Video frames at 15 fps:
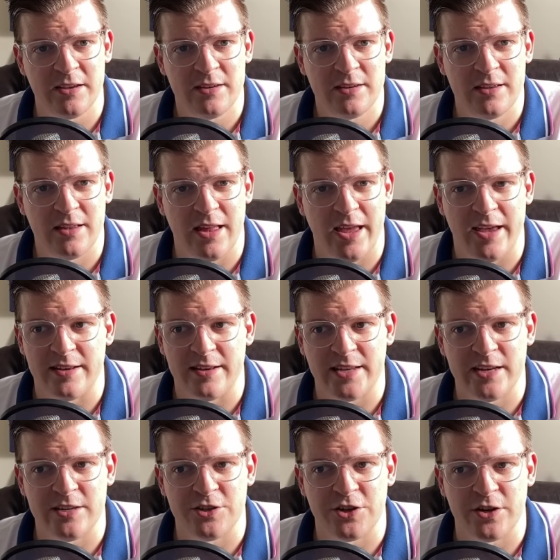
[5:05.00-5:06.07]
and
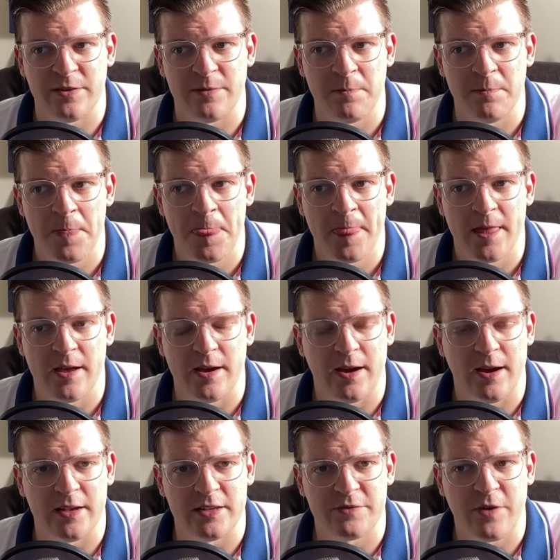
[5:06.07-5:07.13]
tension.
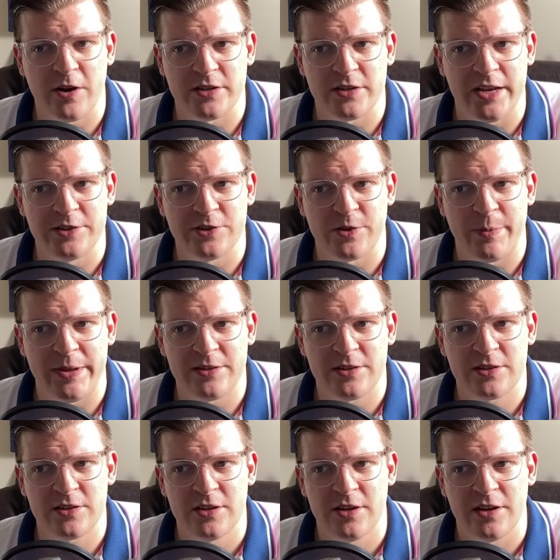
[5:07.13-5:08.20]
As far as
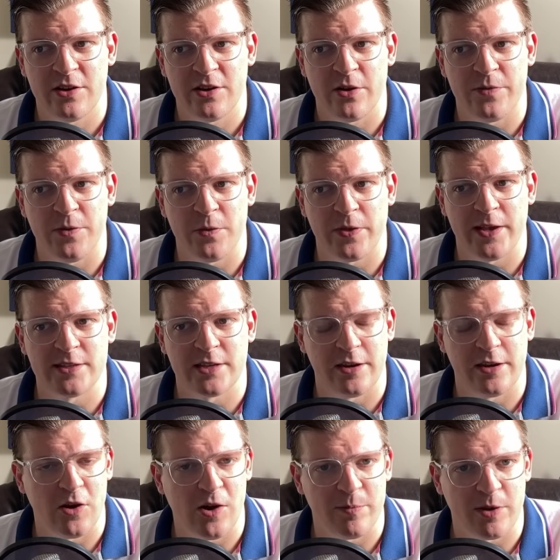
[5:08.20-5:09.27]
instruments, here are a few things I
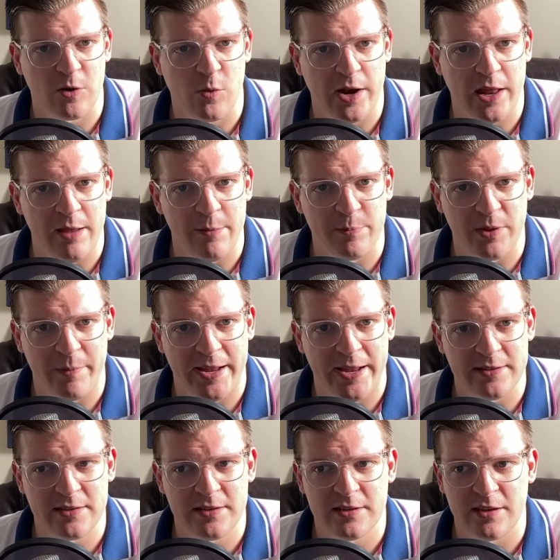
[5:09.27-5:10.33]
know I'm going to want to implement.
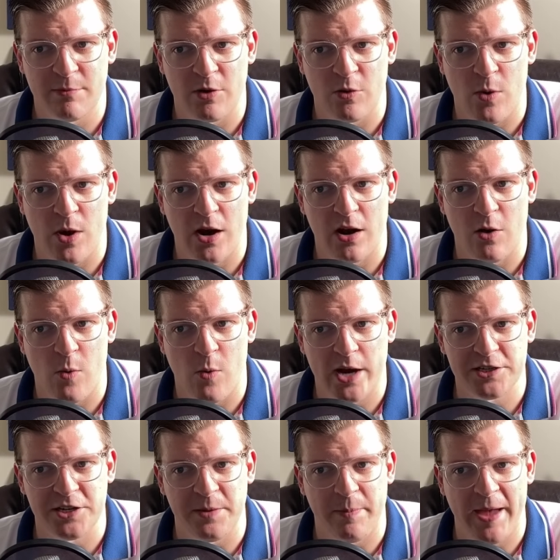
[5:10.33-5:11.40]
I'm going to want a
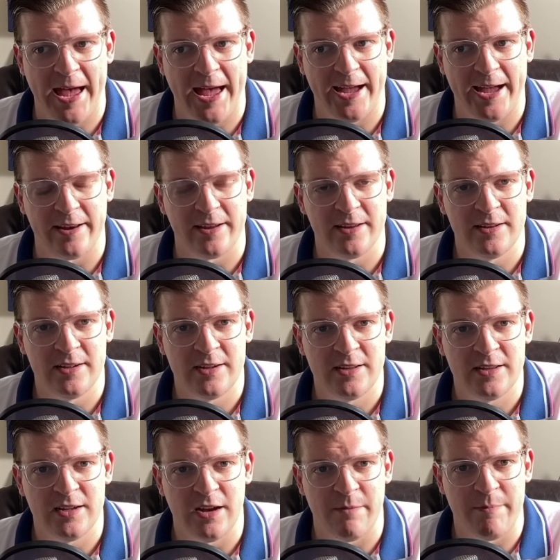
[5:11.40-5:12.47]
washy pad,
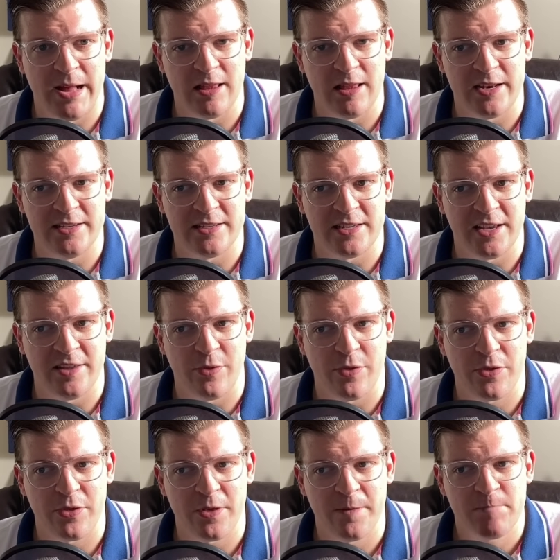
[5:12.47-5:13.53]
a melody synth,
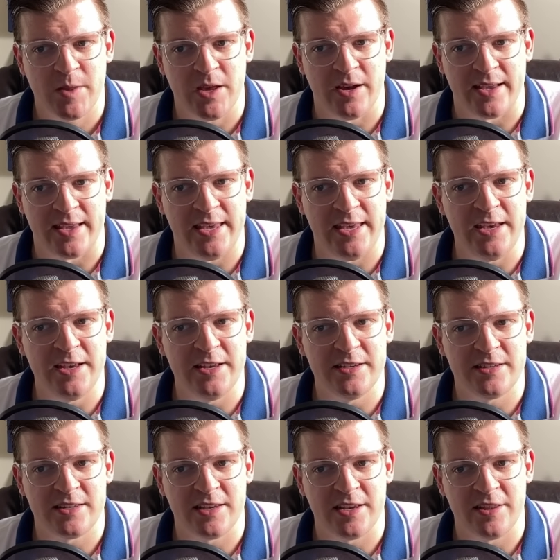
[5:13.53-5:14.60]
a keys
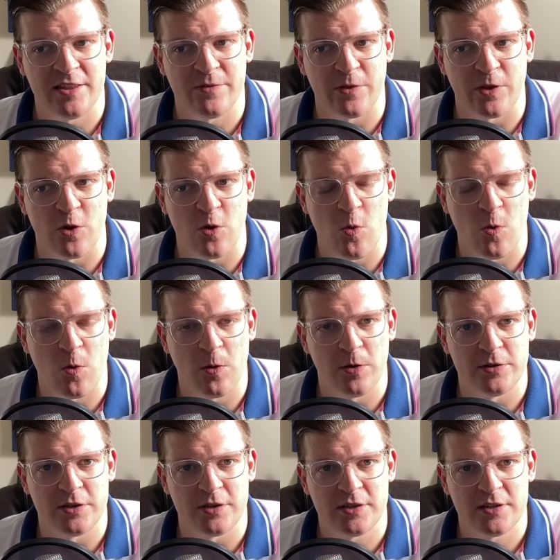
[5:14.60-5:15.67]
synth for the
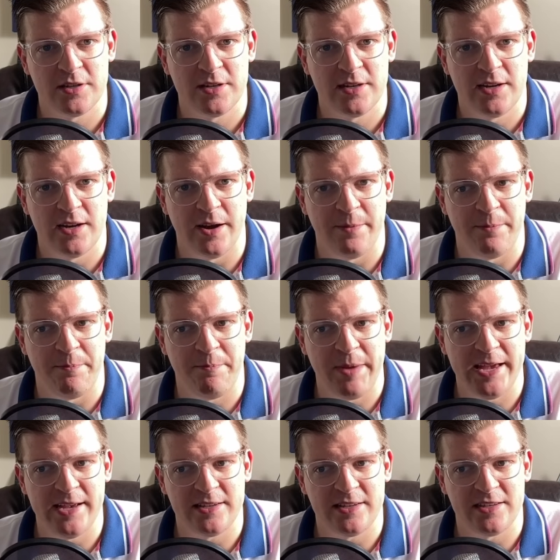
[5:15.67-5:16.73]
chords, a
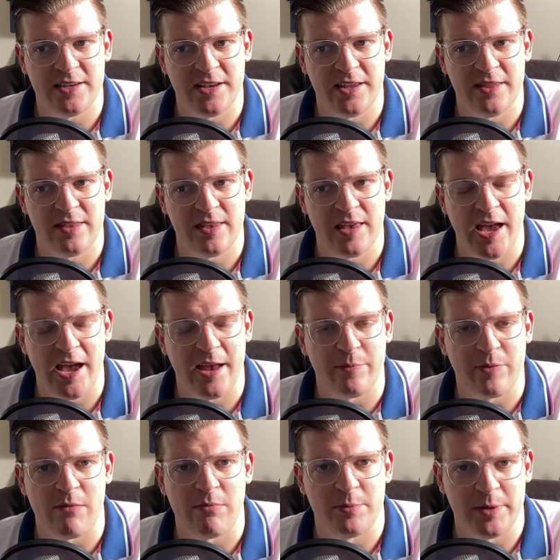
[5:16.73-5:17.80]
bass synth, and
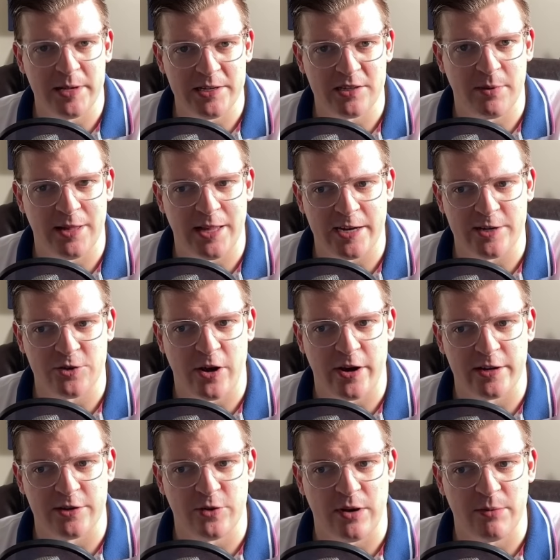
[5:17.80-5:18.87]
probably some
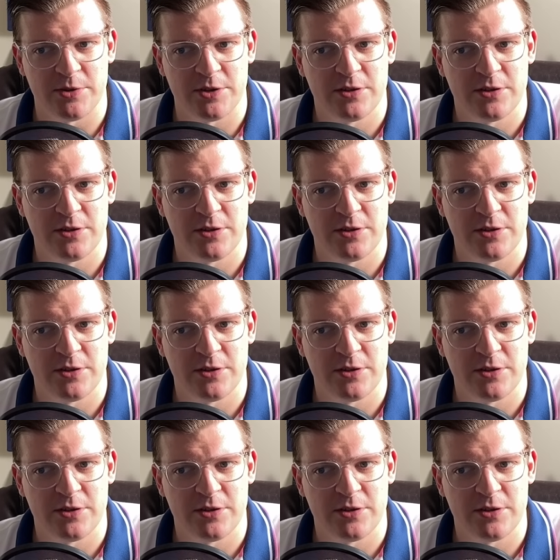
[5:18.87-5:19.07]
electronic drums.